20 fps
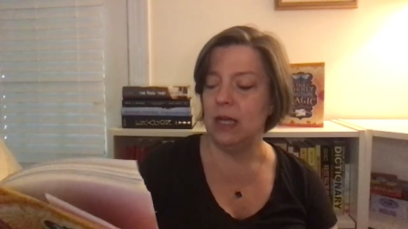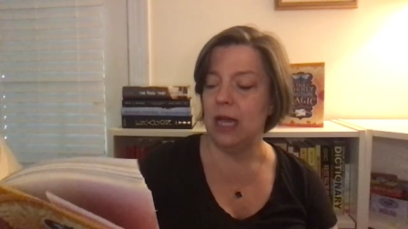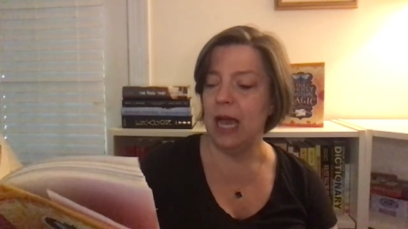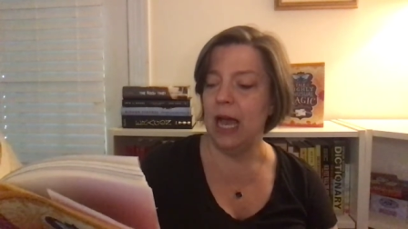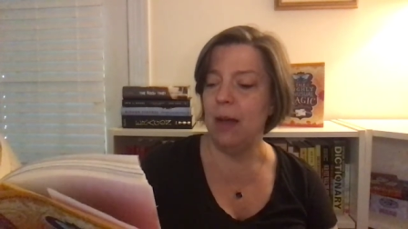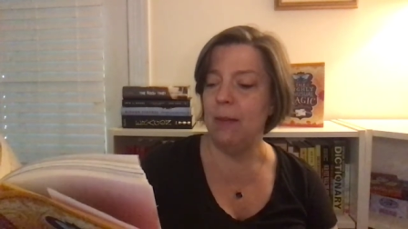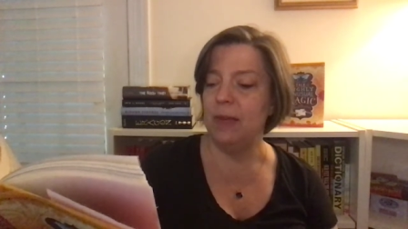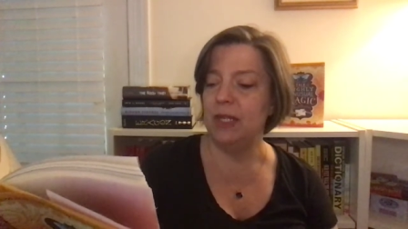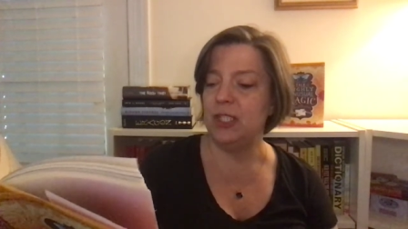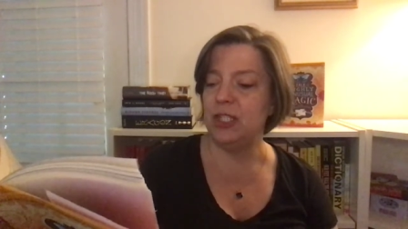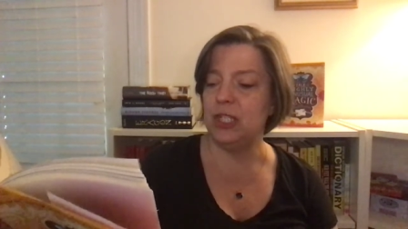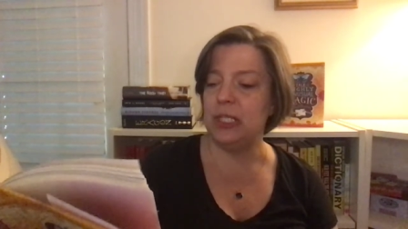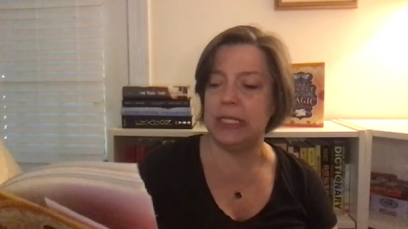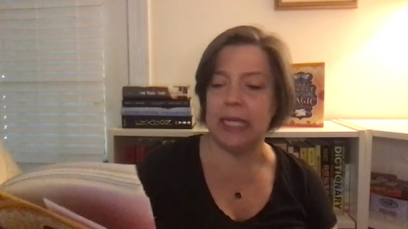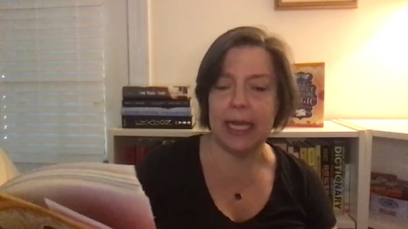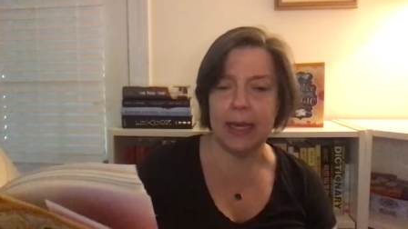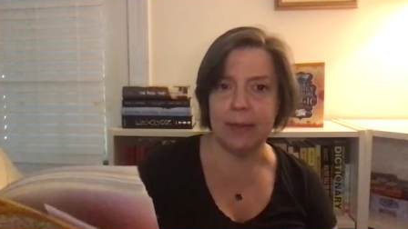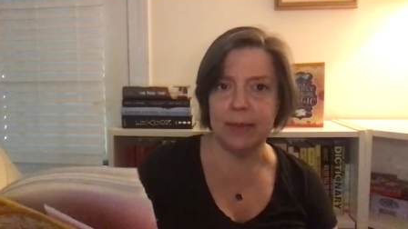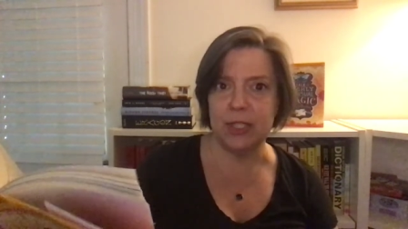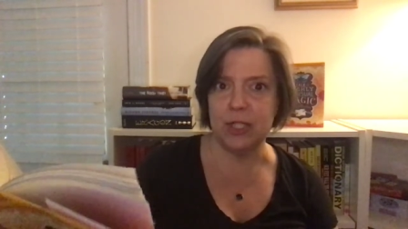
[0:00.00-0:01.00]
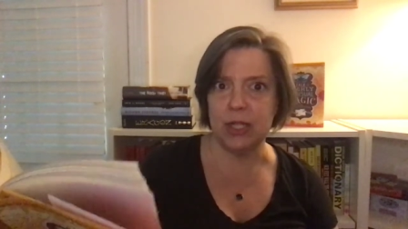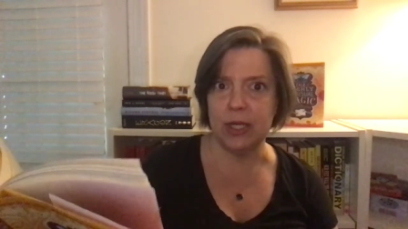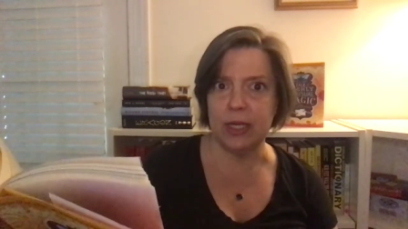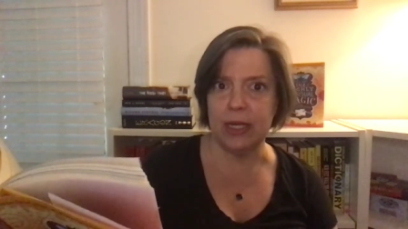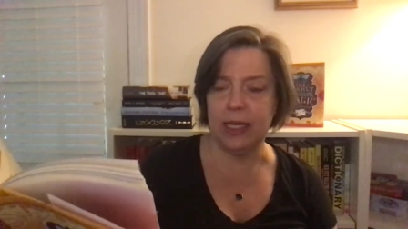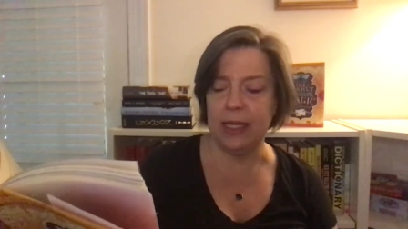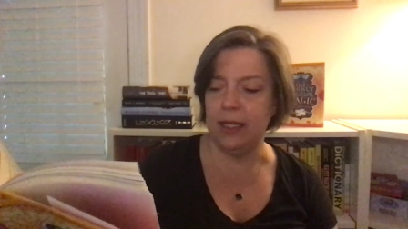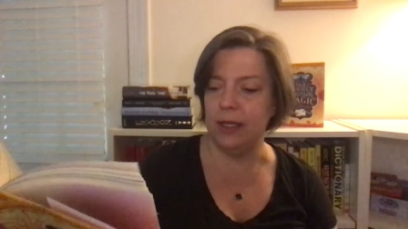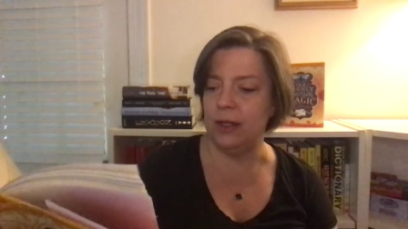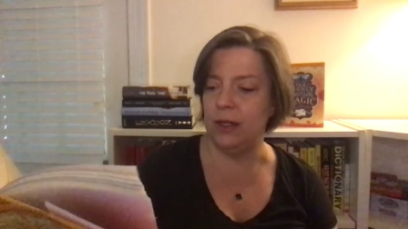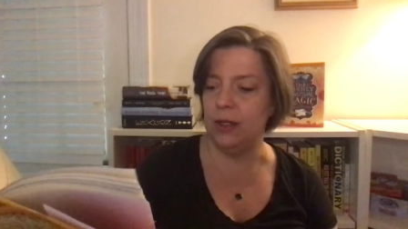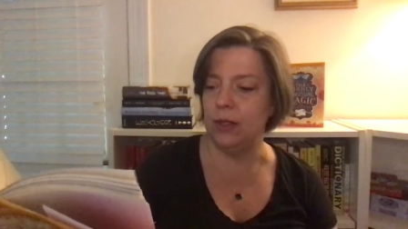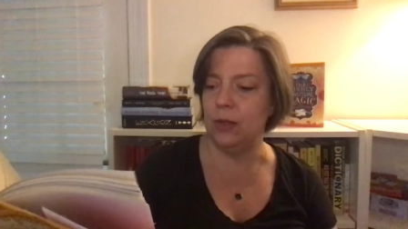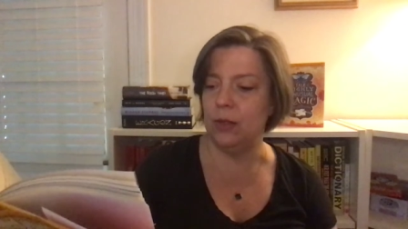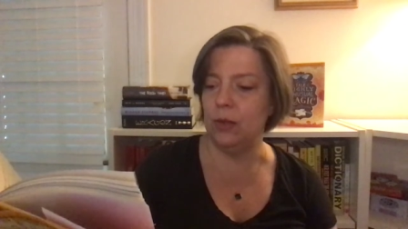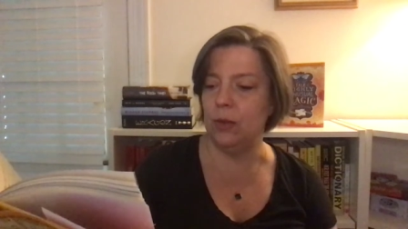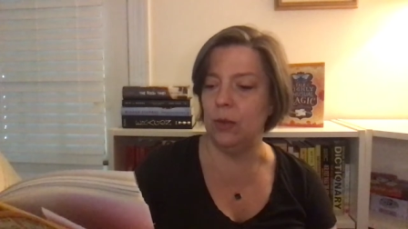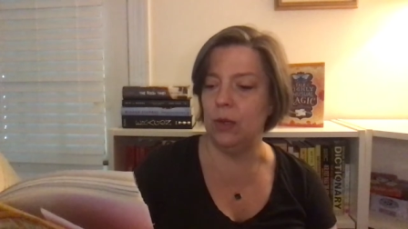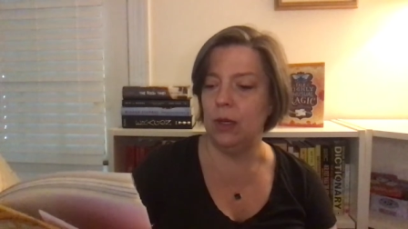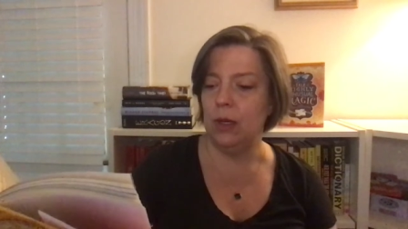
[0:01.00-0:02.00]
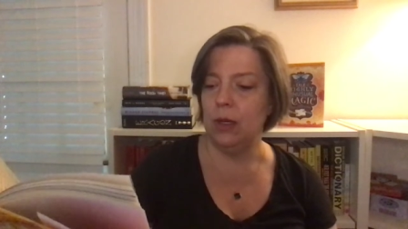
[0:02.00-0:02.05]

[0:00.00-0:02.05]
How much damage could he do?